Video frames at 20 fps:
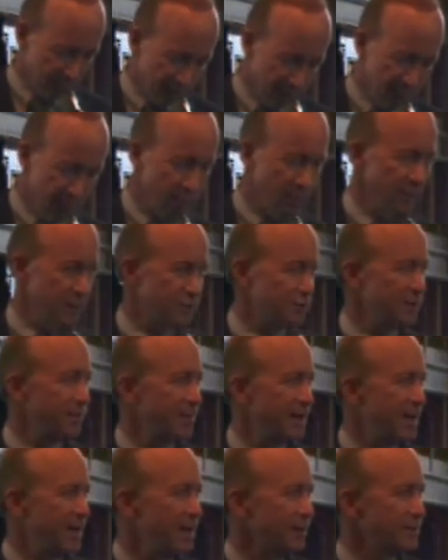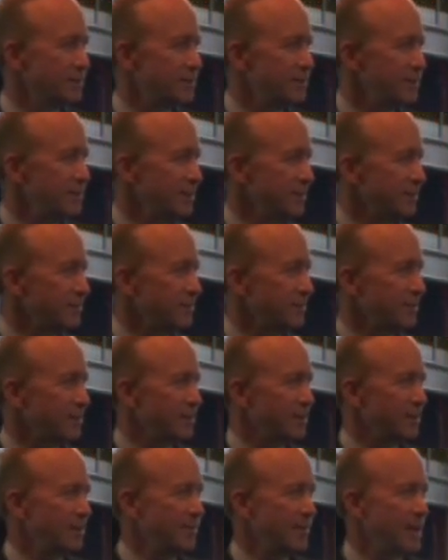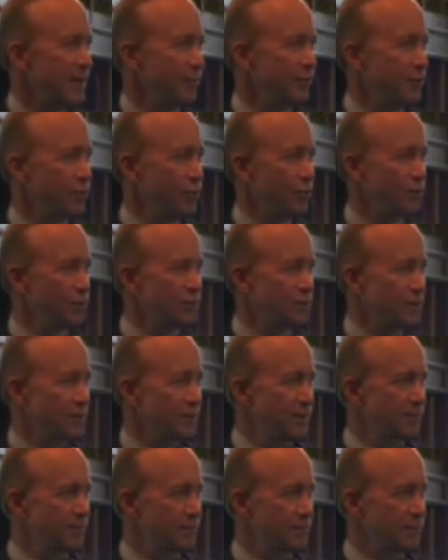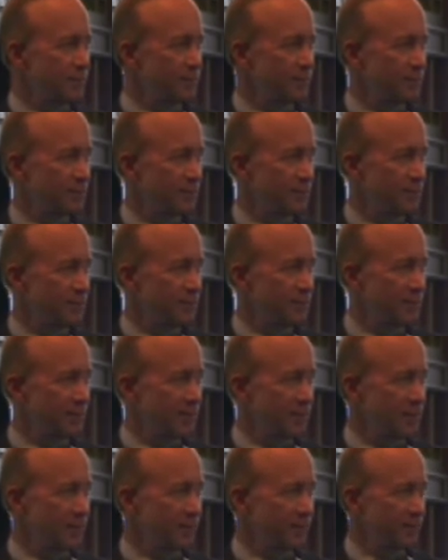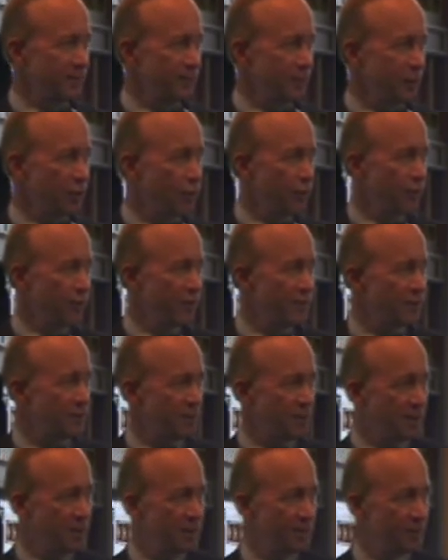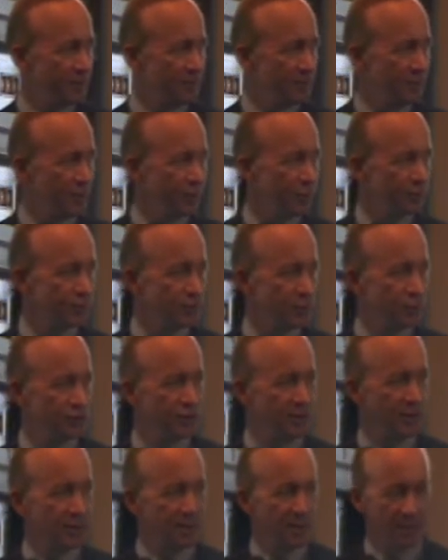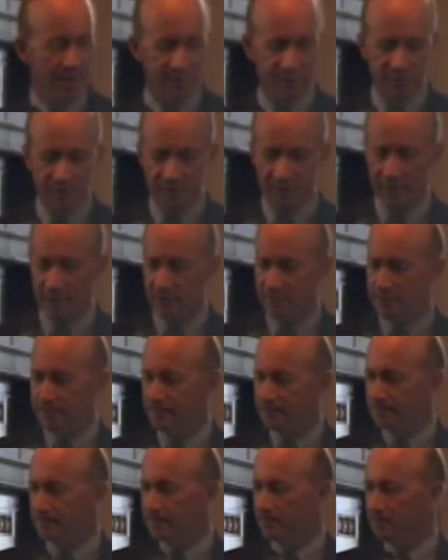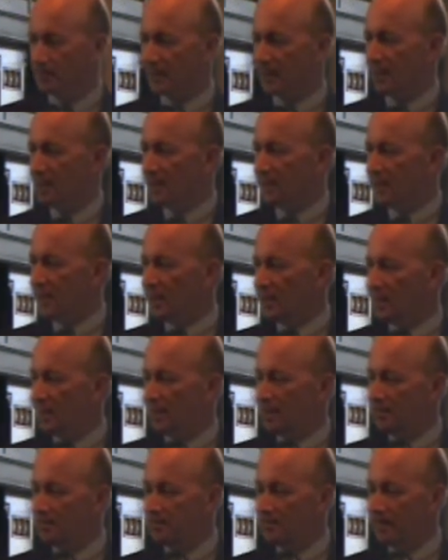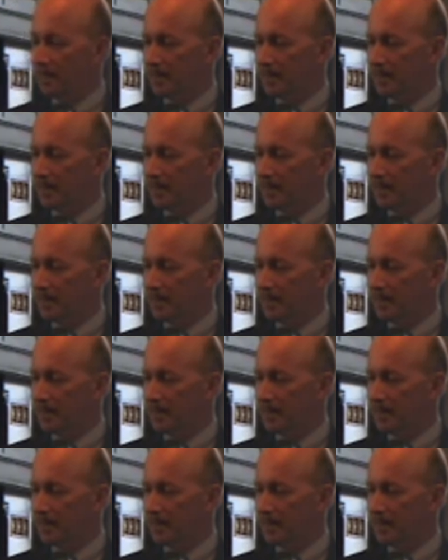careless about those of lower income, lower socioeconomic status, how